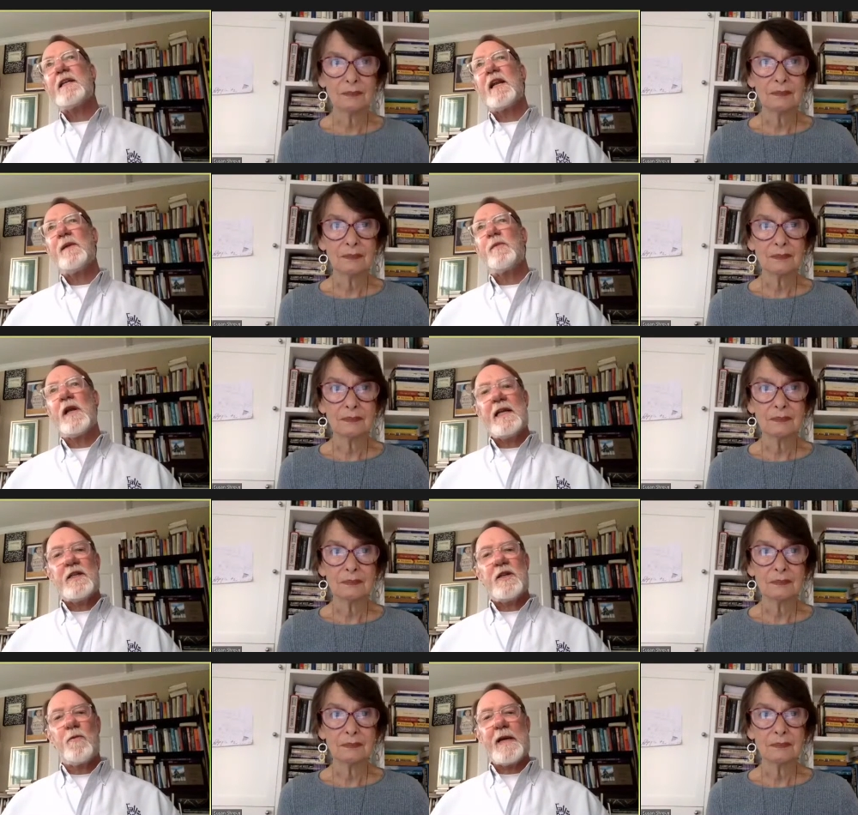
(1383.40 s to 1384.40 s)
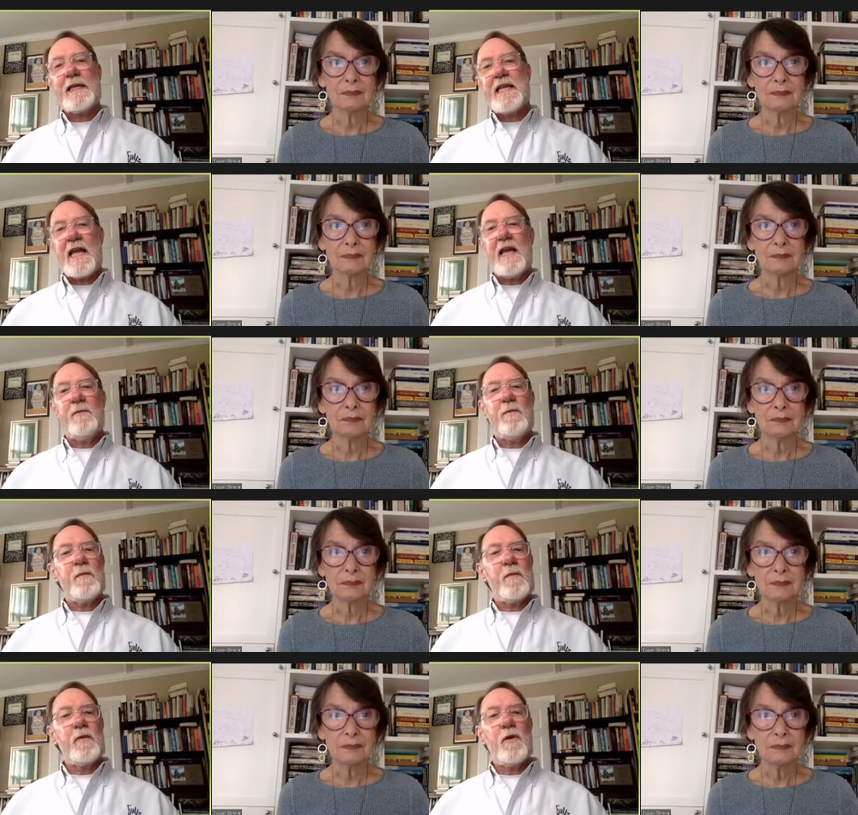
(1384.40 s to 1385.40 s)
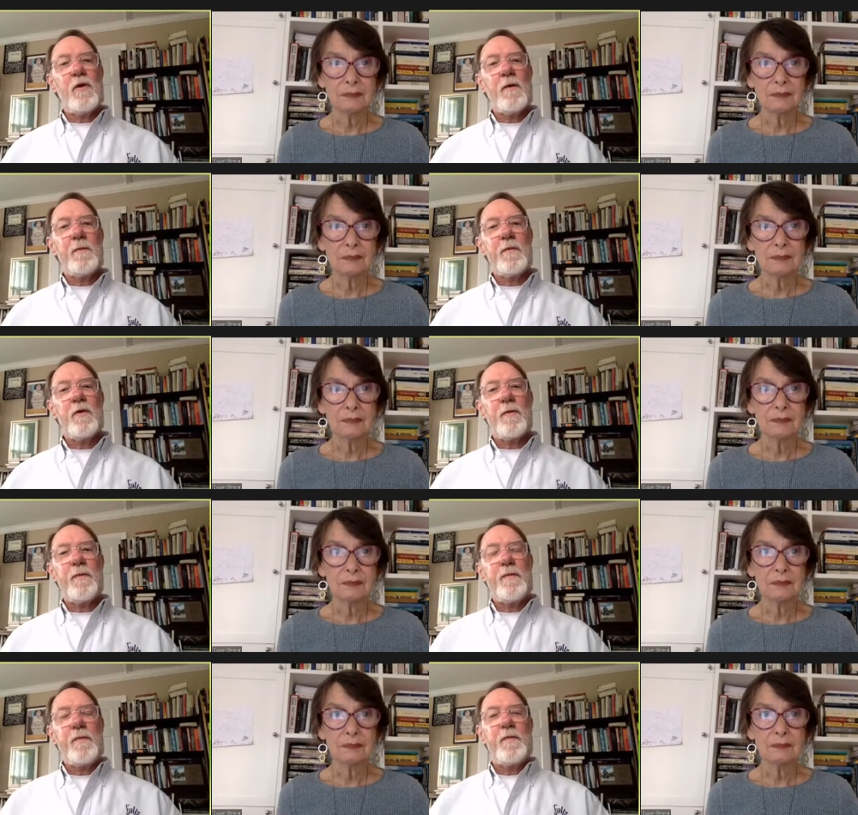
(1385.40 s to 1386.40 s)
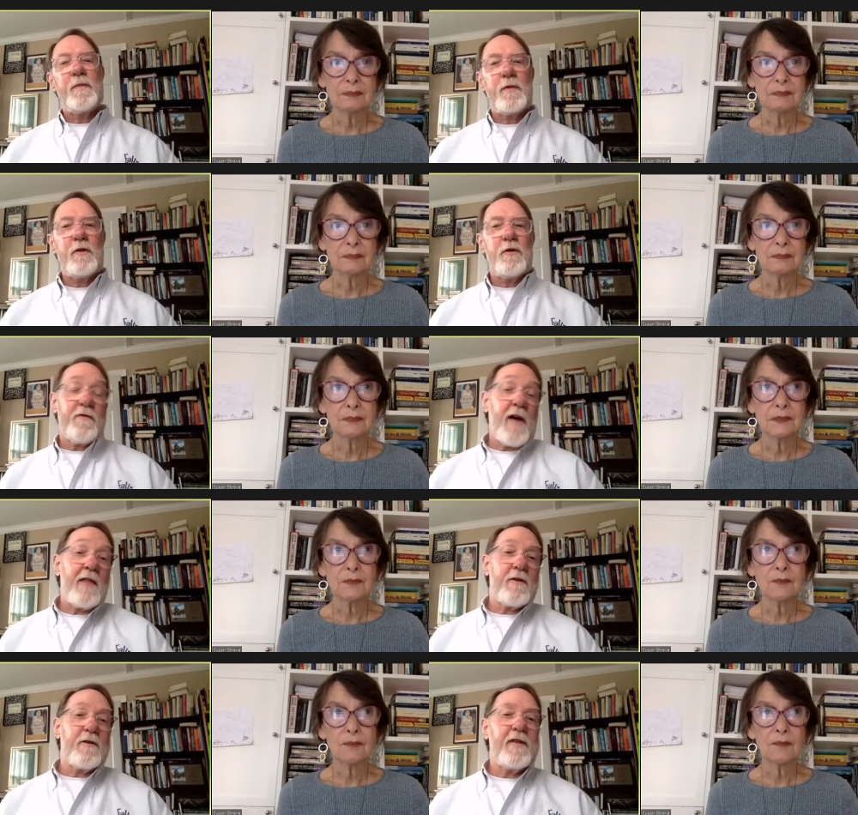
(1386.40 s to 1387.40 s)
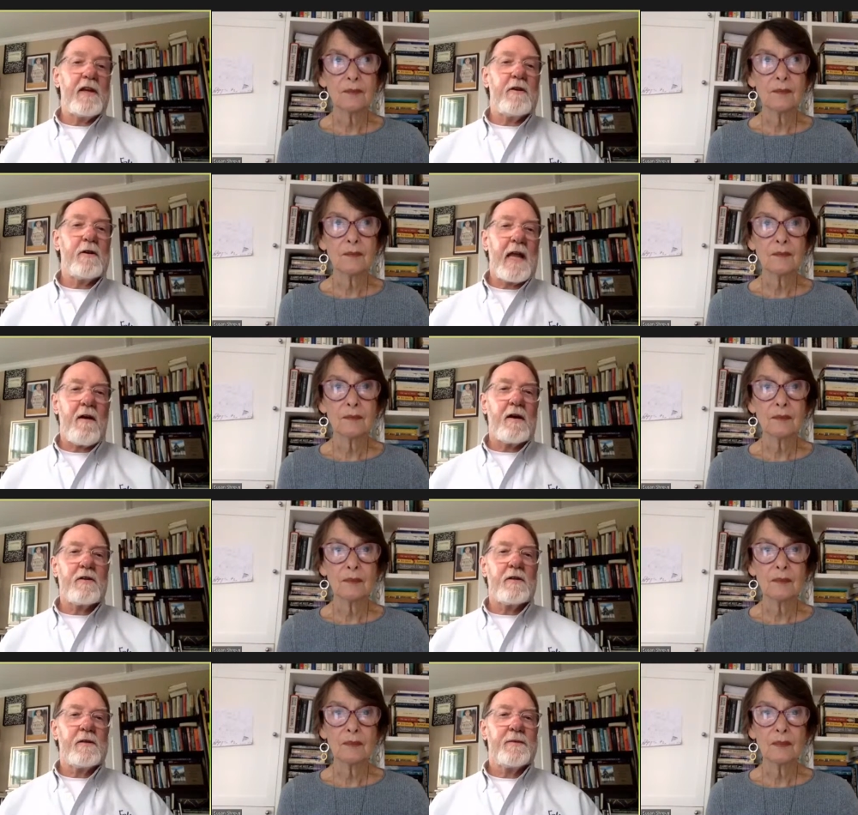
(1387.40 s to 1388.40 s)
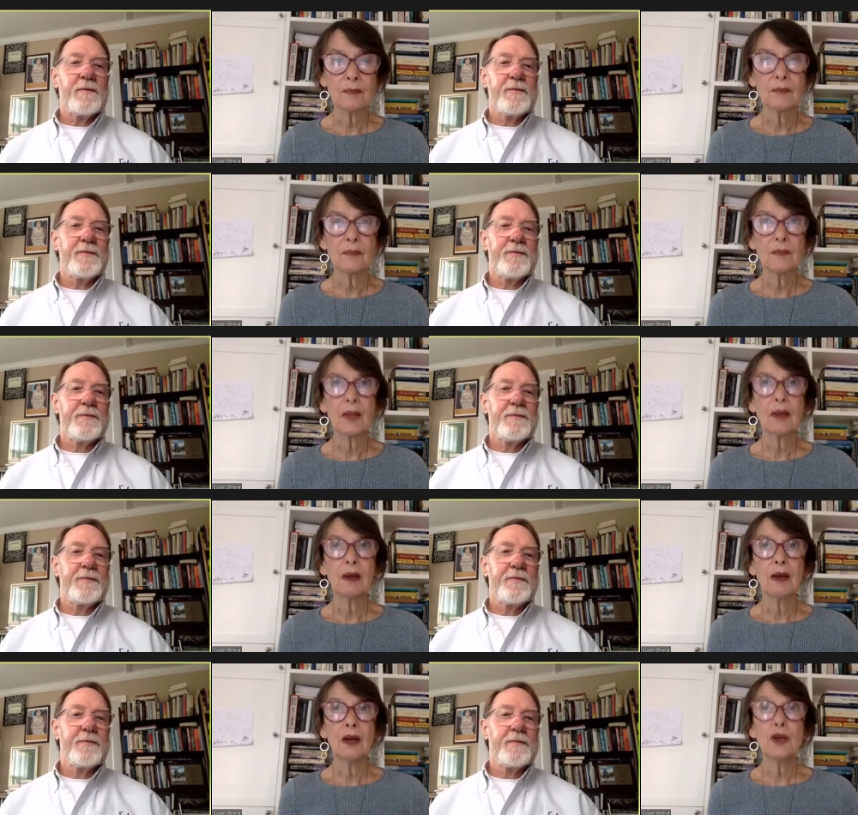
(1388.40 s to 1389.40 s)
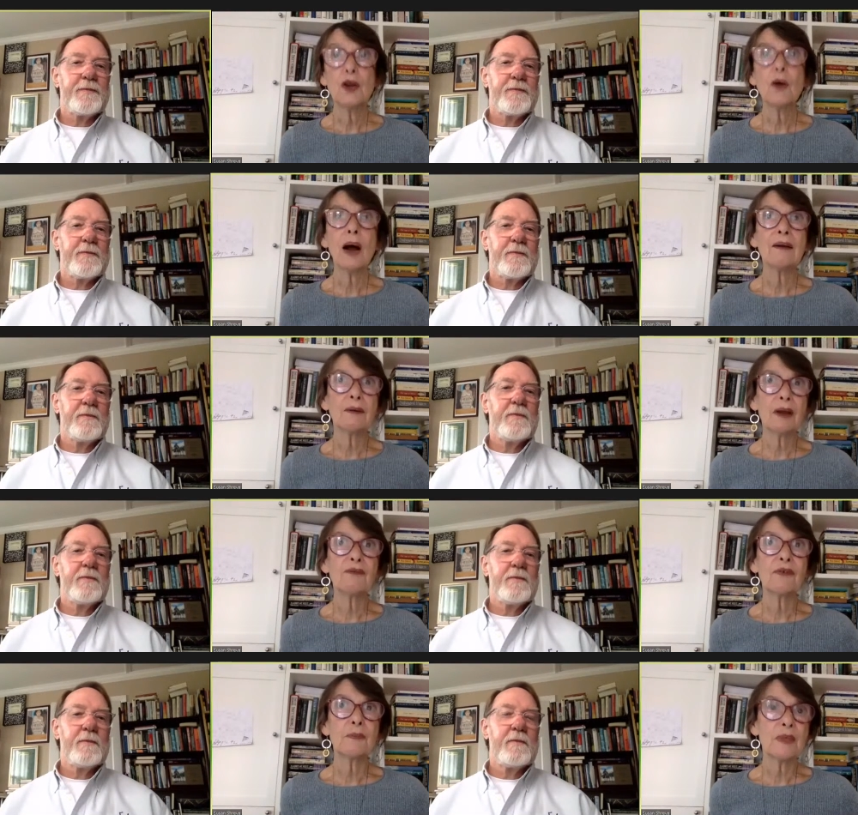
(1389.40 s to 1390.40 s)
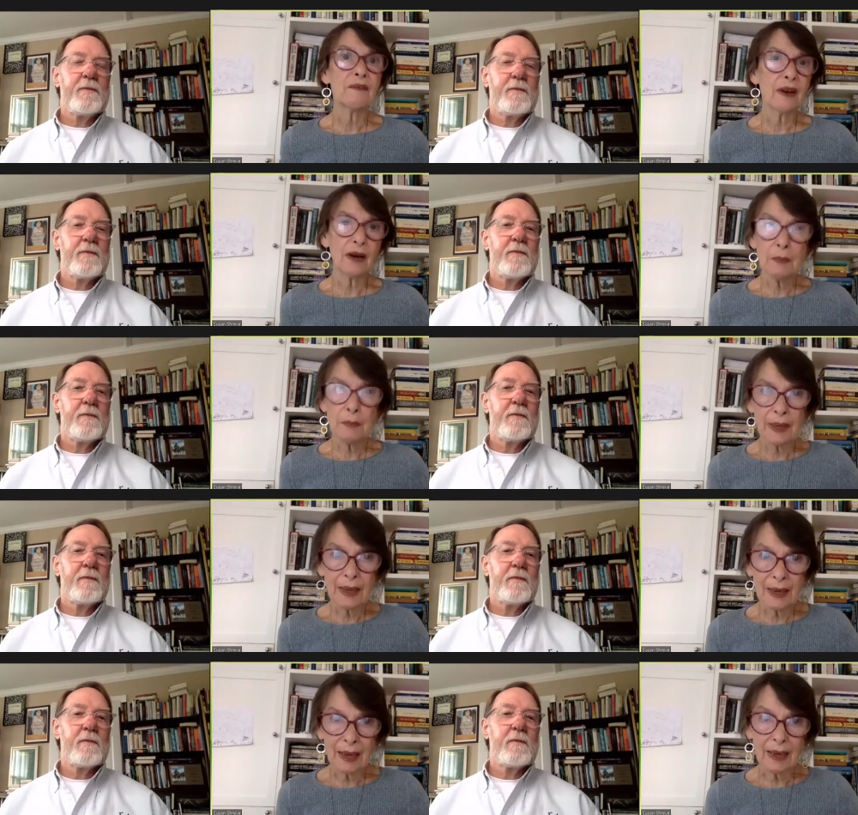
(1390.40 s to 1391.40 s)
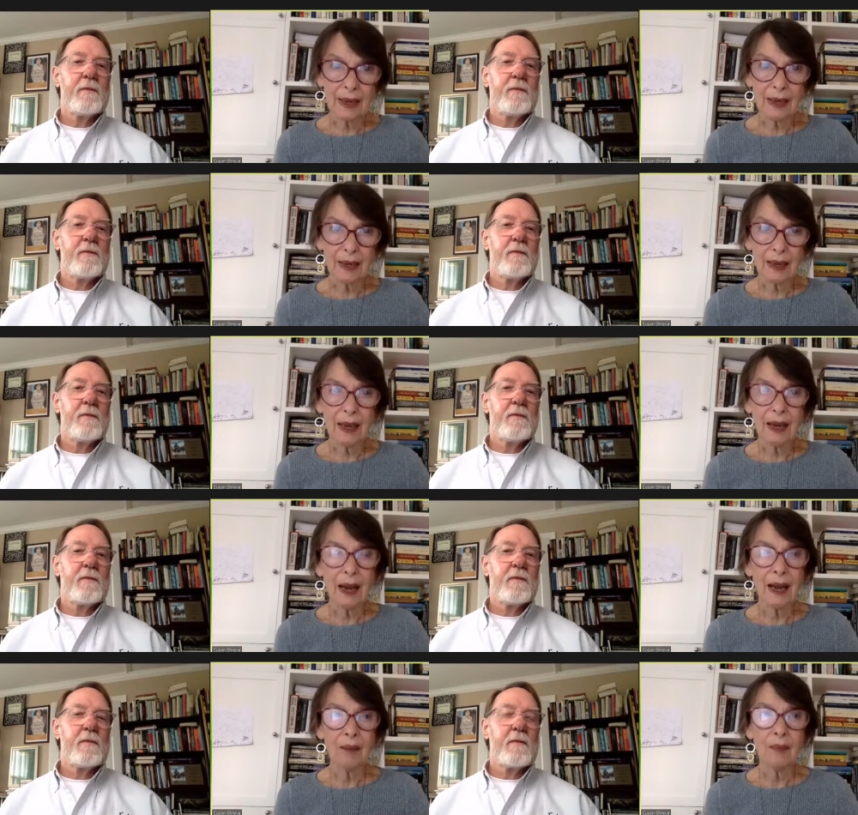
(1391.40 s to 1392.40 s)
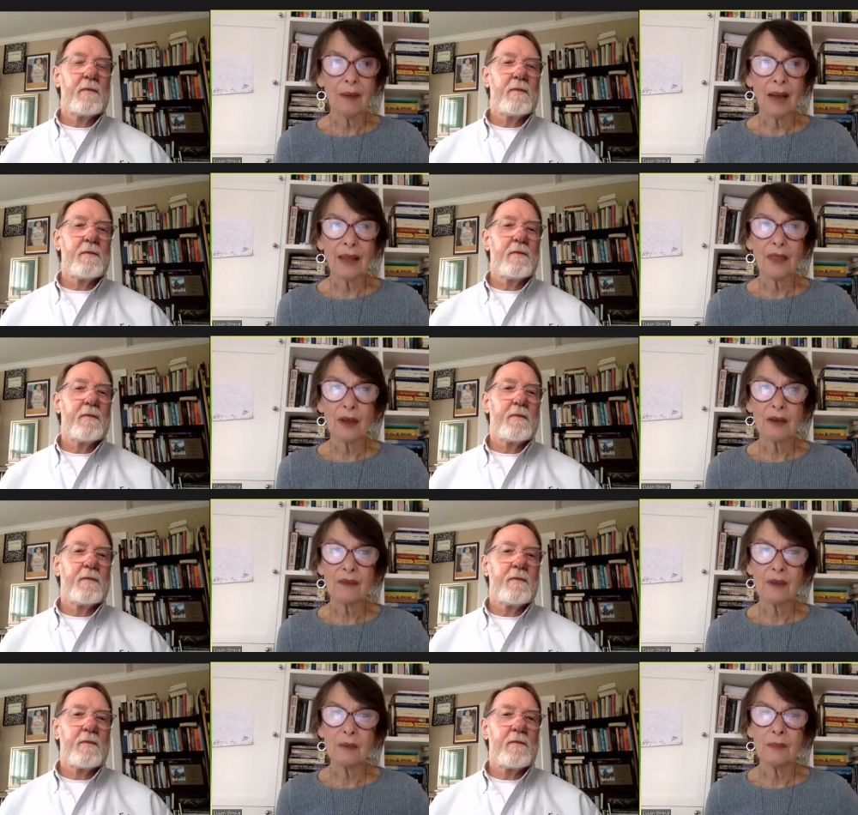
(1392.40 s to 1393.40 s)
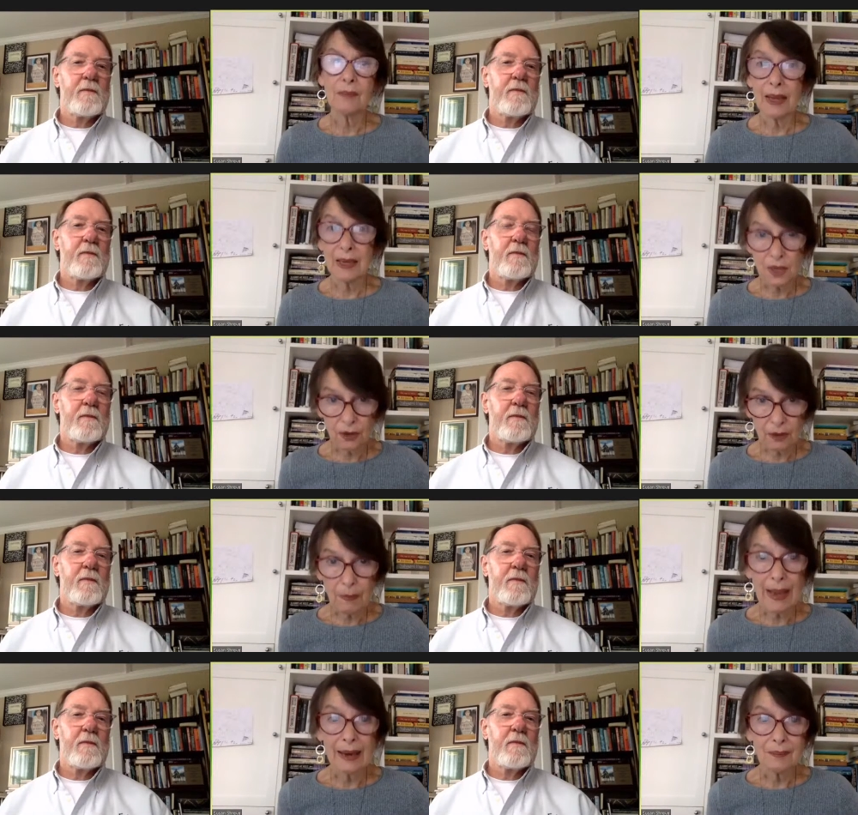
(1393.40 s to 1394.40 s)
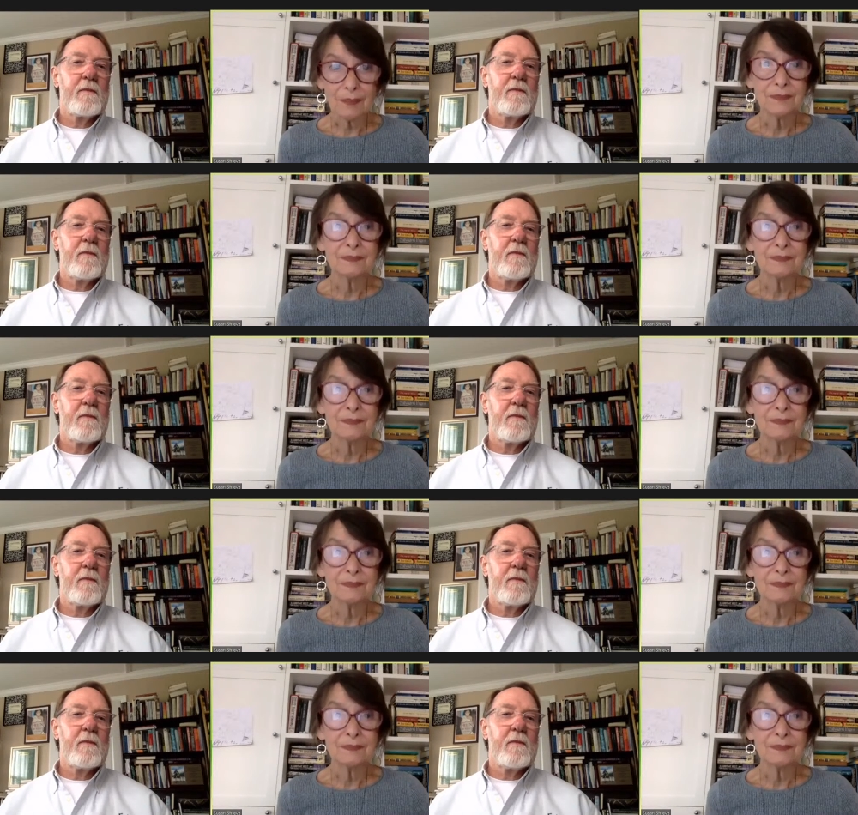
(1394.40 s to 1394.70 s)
Speaker 1: of deliberately, to redeem your your your father figure character?
Speaker 2: No, I from the very beginning, um, I thought of him as a good man,